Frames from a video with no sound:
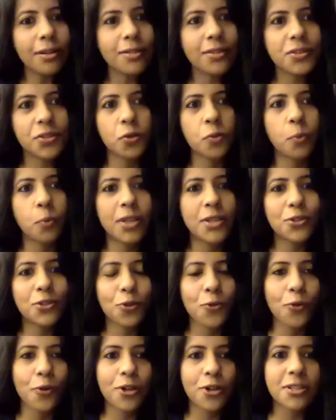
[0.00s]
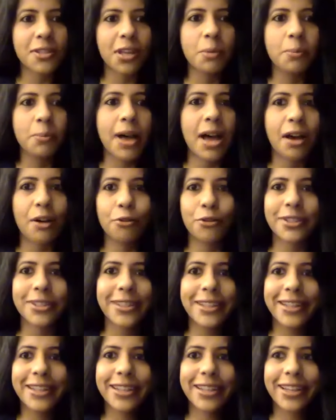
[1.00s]
So we source about
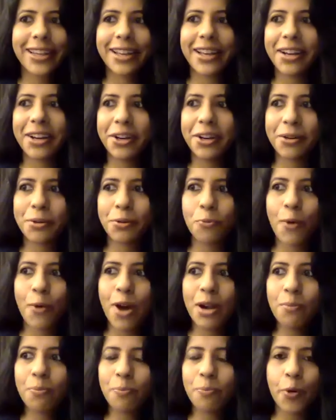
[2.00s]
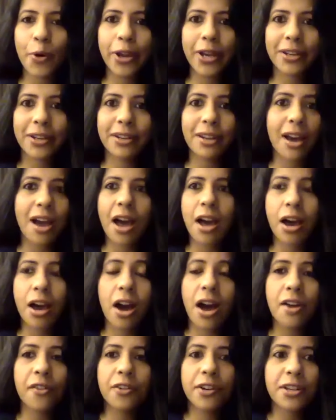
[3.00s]

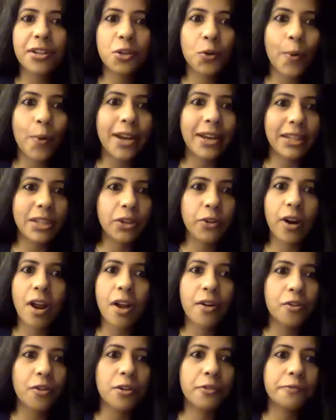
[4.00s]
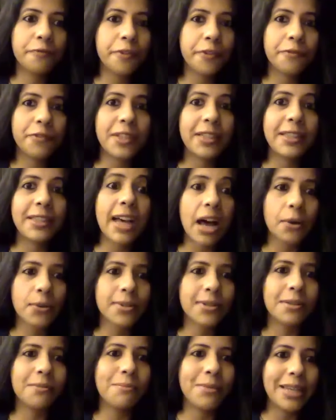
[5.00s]
120 or 150,000